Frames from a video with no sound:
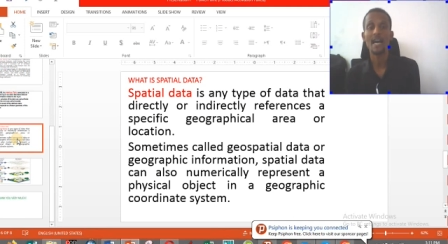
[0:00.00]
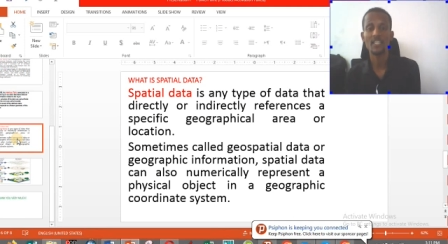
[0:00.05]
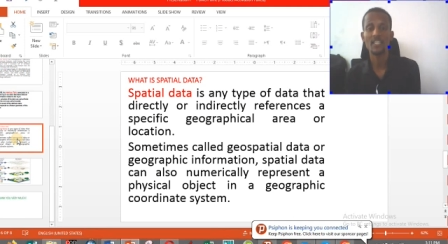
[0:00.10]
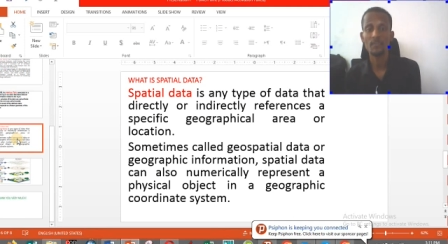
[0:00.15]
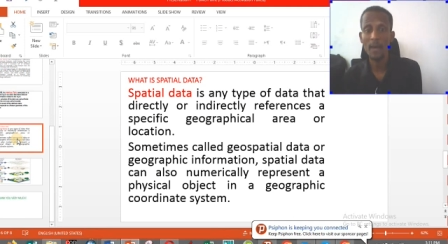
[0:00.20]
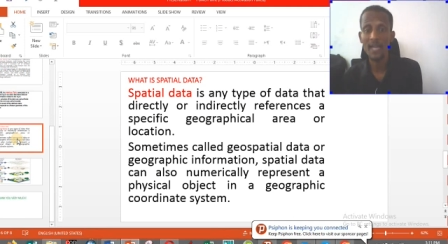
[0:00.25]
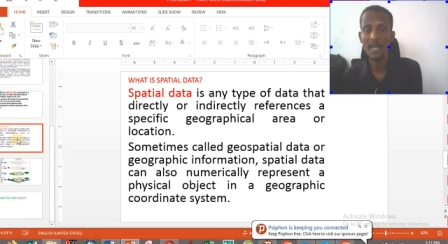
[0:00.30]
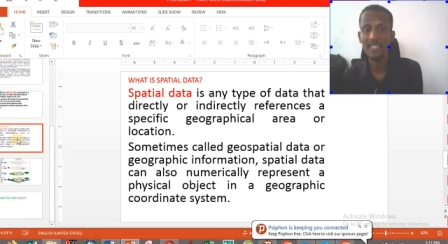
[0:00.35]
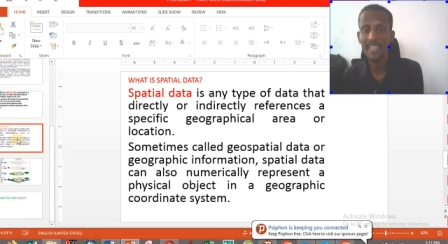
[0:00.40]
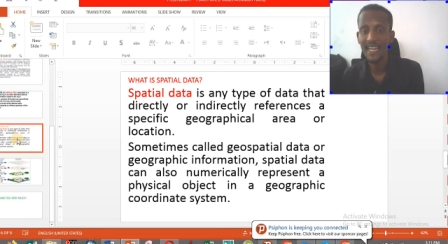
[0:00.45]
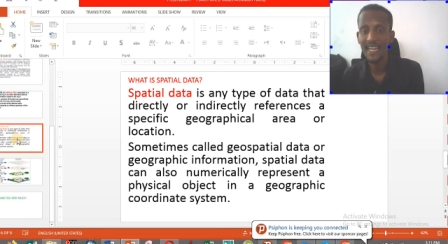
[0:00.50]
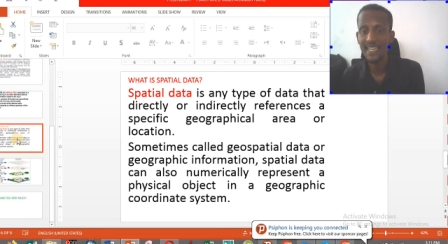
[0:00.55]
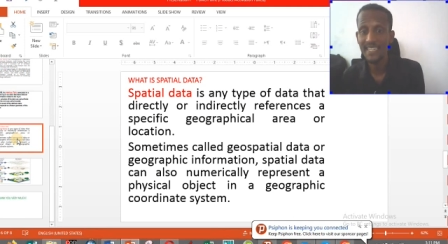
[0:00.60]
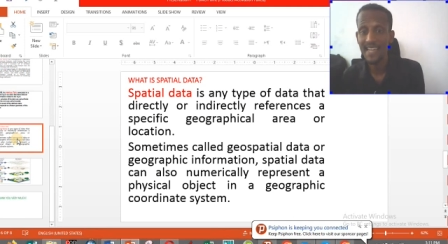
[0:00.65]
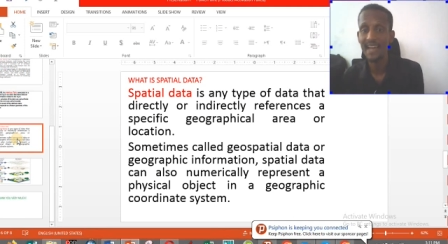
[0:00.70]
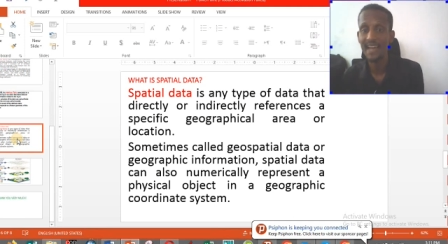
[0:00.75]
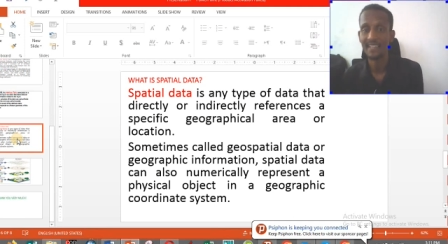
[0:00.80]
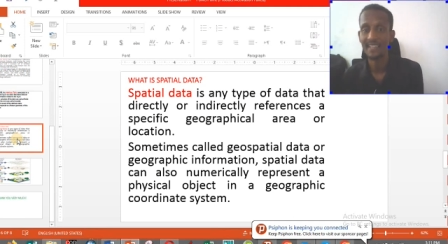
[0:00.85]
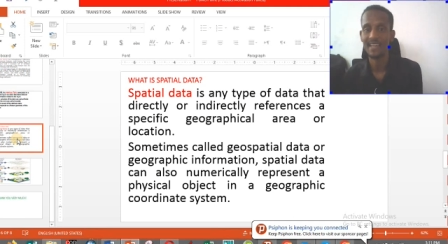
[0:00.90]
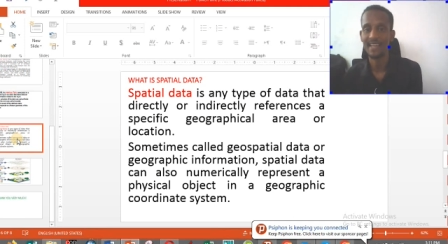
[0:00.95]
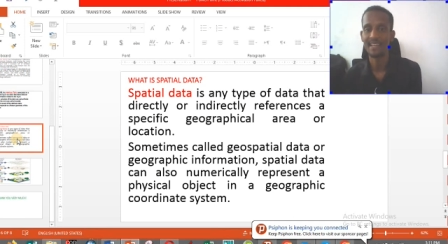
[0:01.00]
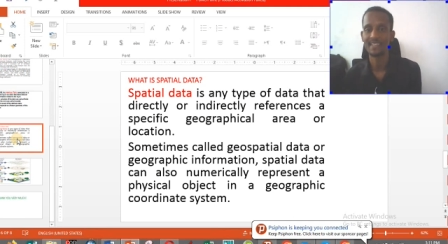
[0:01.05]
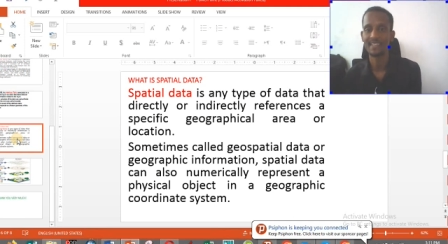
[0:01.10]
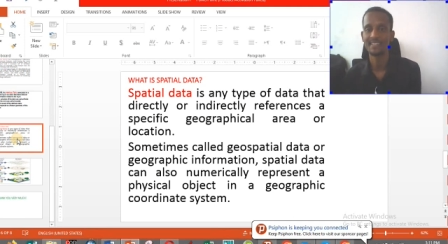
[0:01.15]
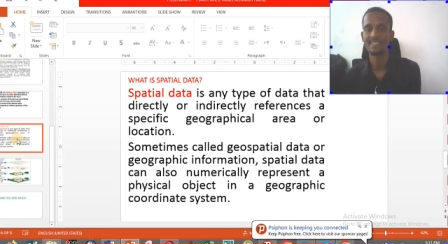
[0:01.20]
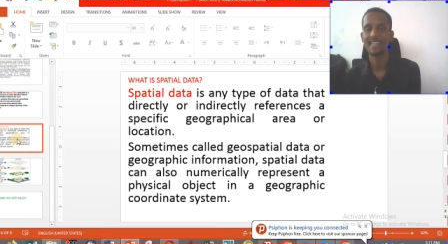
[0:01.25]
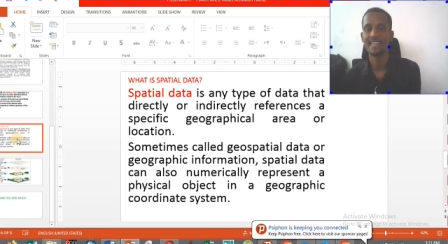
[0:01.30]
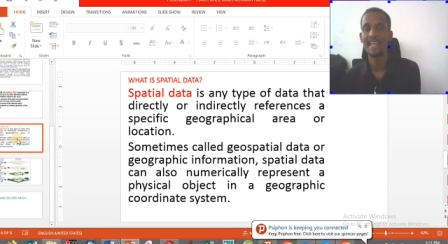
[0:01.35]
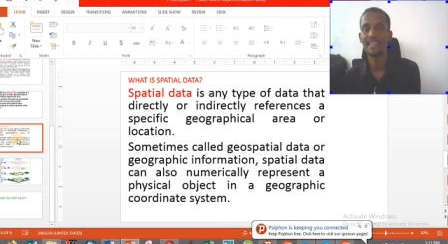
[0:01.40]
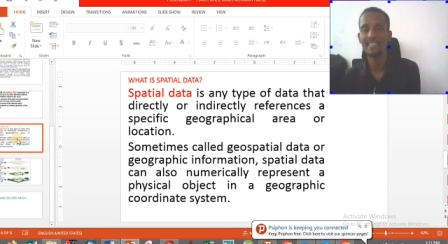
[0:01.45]
spatial data
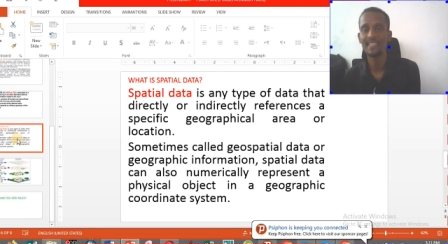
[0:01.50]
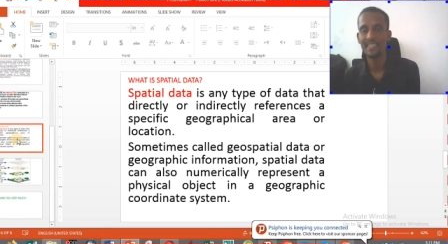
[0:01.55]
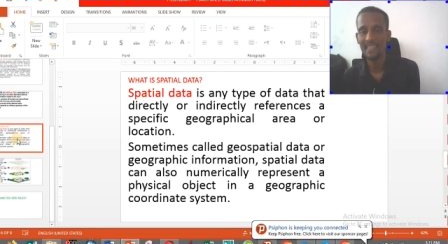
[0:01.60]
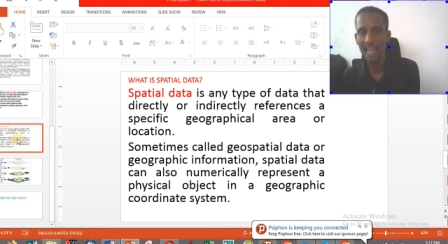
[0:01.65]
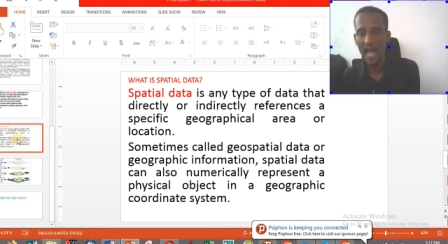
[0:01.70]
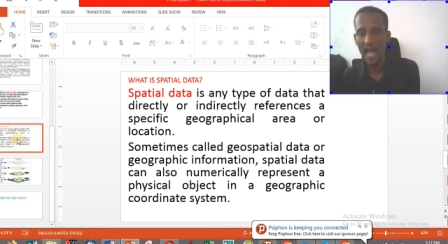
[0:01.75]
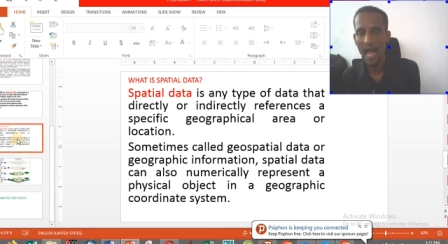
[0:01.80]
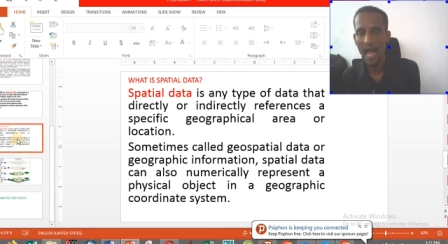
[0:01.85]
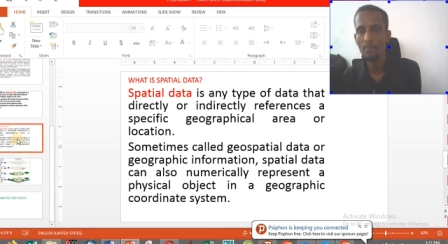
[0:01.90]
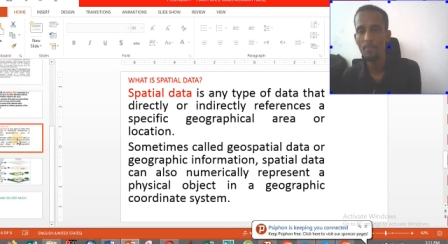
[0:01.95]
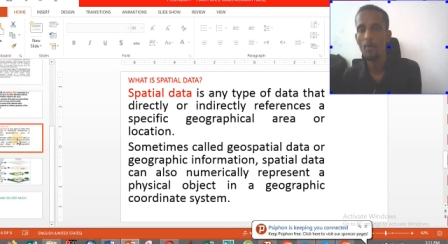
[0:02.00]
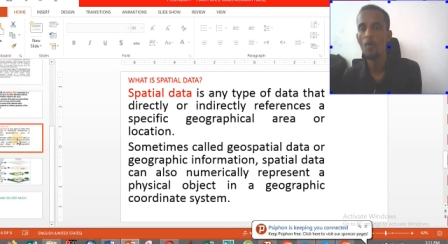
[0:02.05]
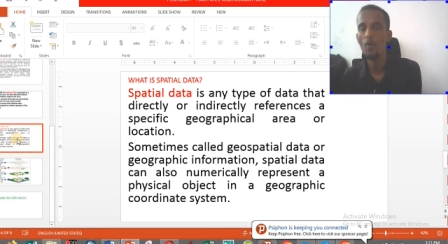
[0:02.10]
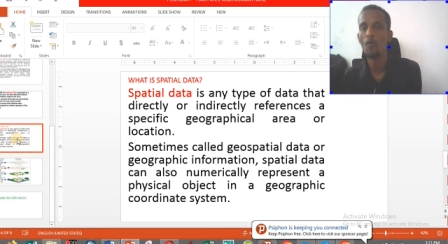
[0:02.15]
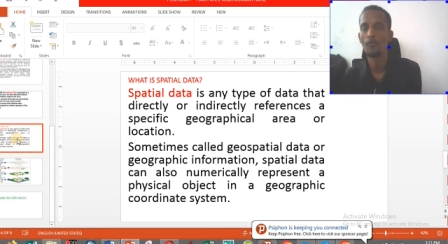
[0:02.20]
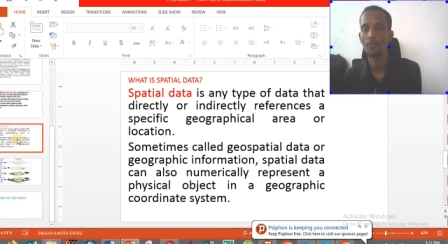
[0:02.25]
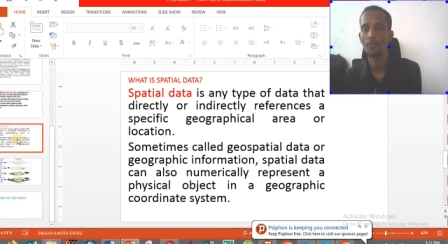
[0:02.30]
is a type of